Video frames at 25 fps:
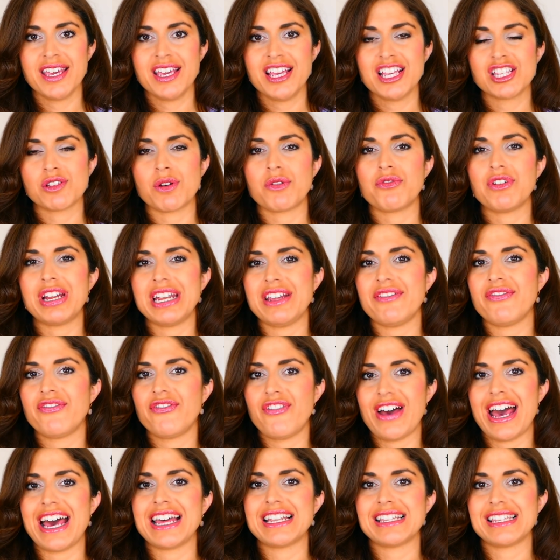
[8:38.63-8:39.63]
So I really
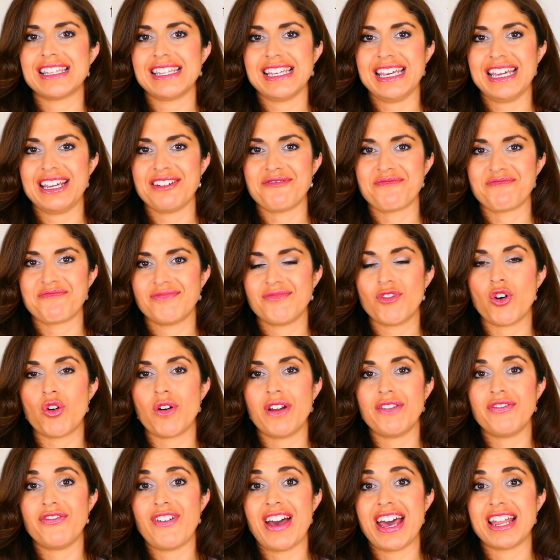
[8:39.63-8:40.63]
fancy, or
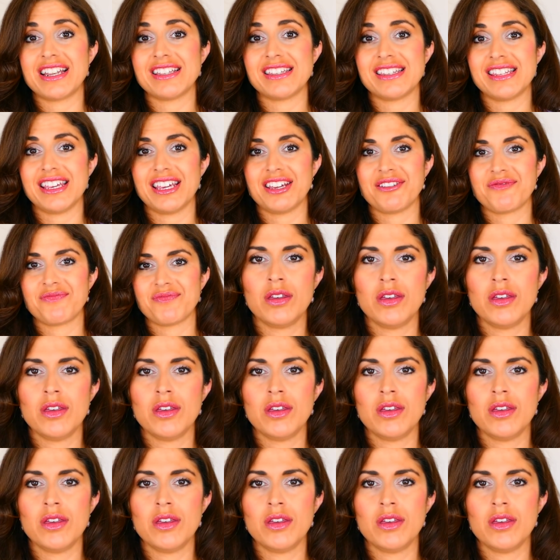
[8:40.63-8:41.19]
I fancy.